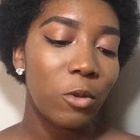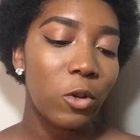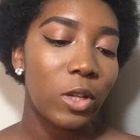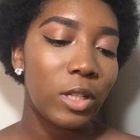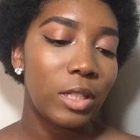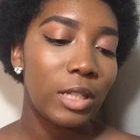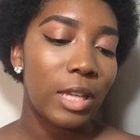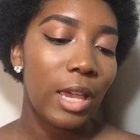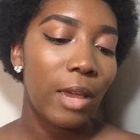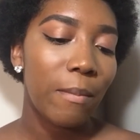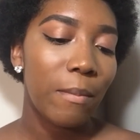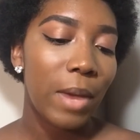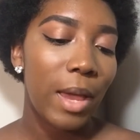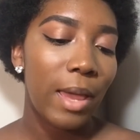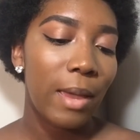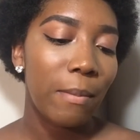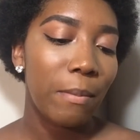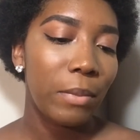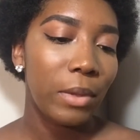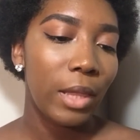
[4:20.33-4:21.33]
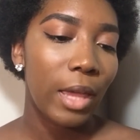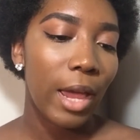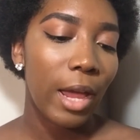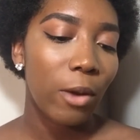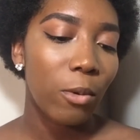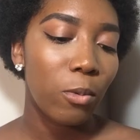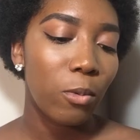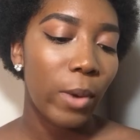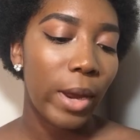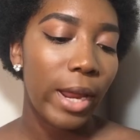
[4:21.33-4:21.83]
I'm going to take my
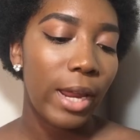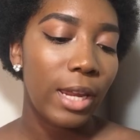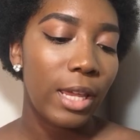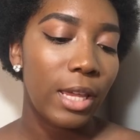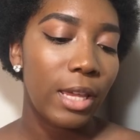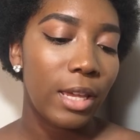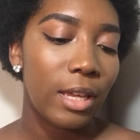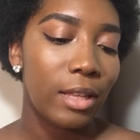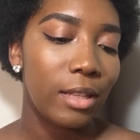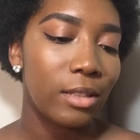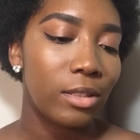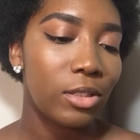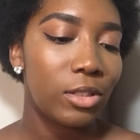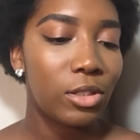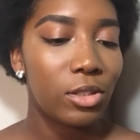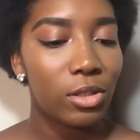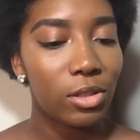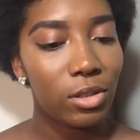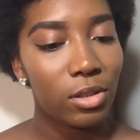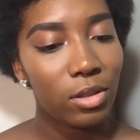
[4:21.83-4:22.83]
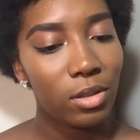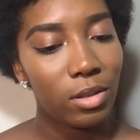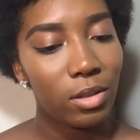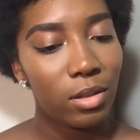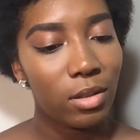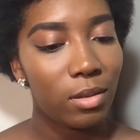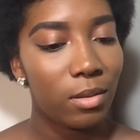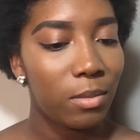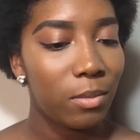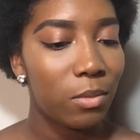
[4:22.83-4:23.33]
Black Radiance
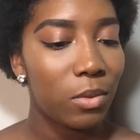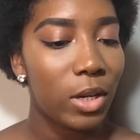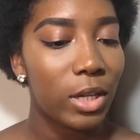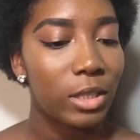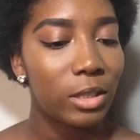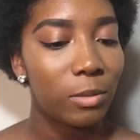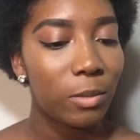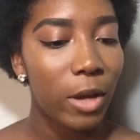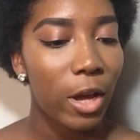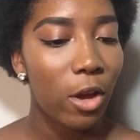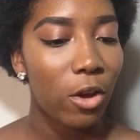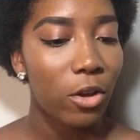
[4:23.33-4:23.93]
Pressed